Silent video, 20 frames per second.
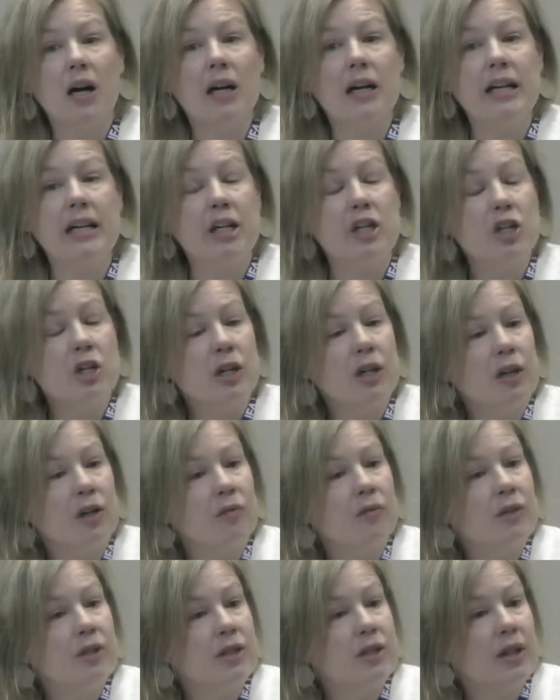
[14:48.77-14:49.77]

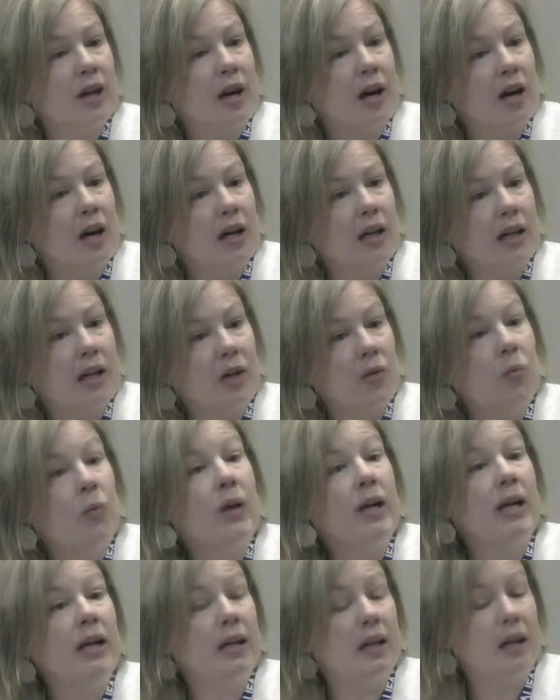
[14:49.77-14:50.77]
initiatives can
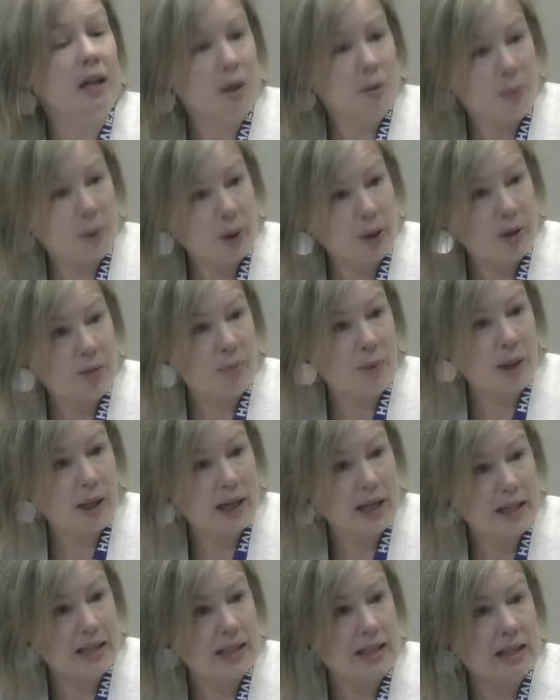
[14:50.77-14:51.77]
we put in
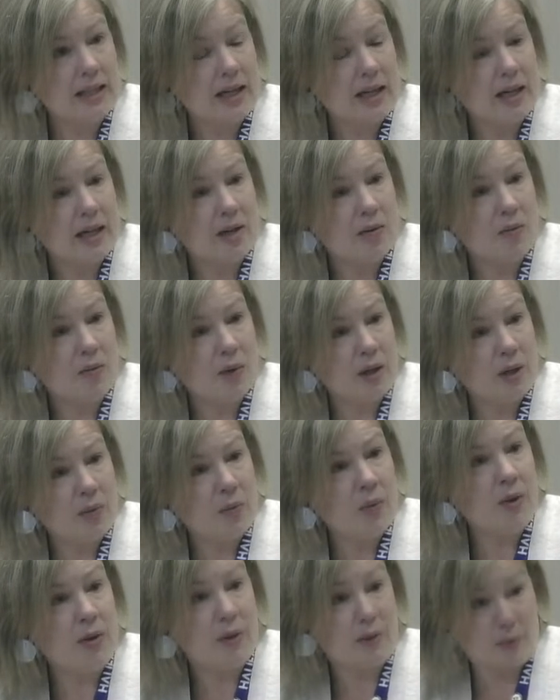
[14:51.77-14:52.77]
place
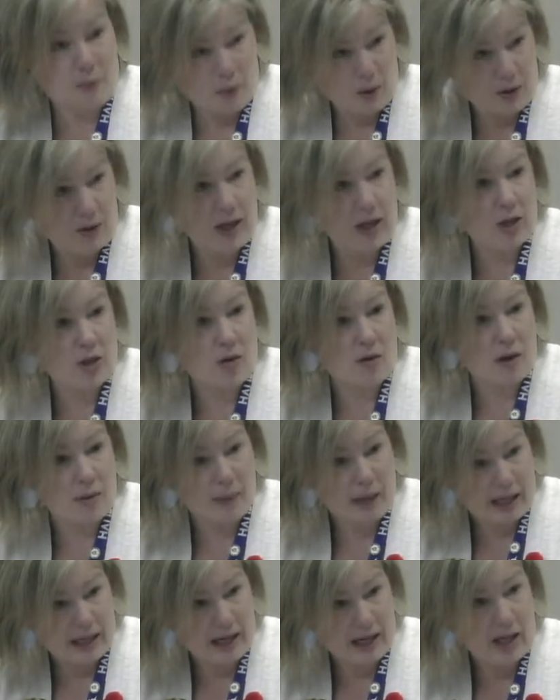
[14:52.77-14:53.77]
with
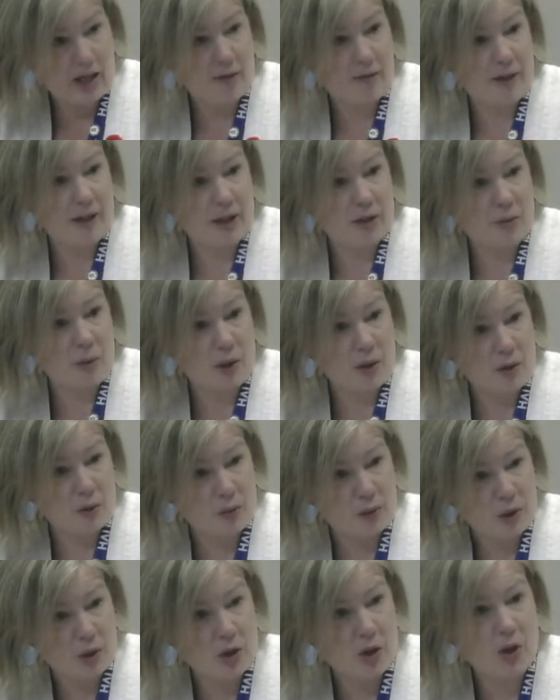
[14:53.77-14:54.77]
HRM and Halifax Water
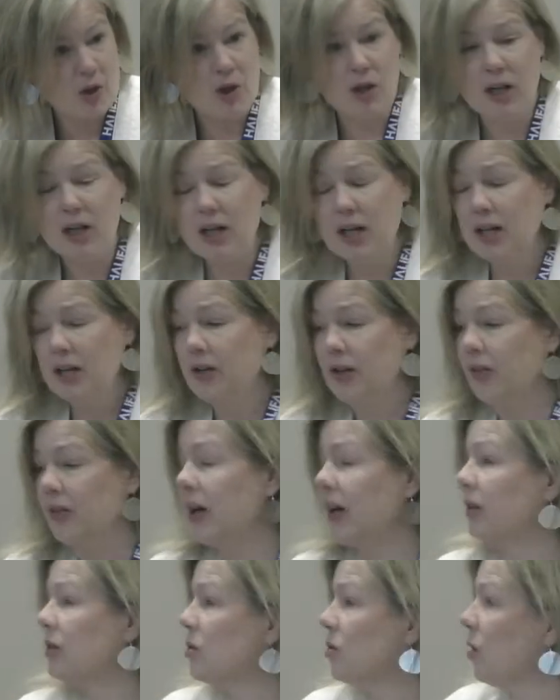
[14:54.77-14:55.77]
to ensure that
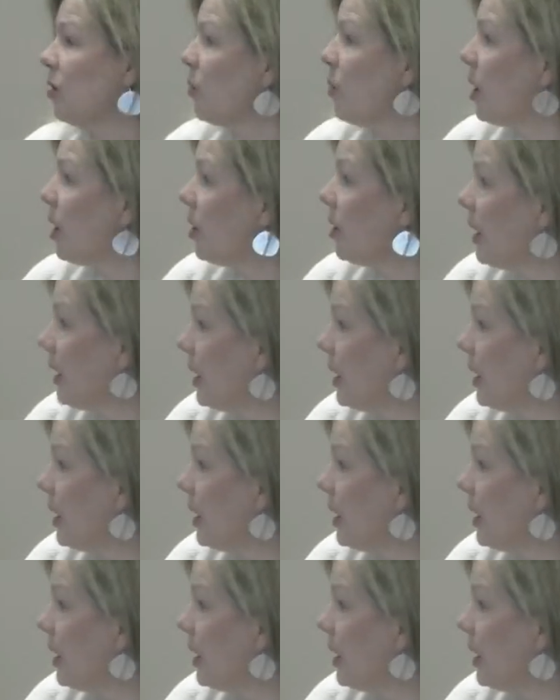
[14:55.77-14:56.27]
that stormwater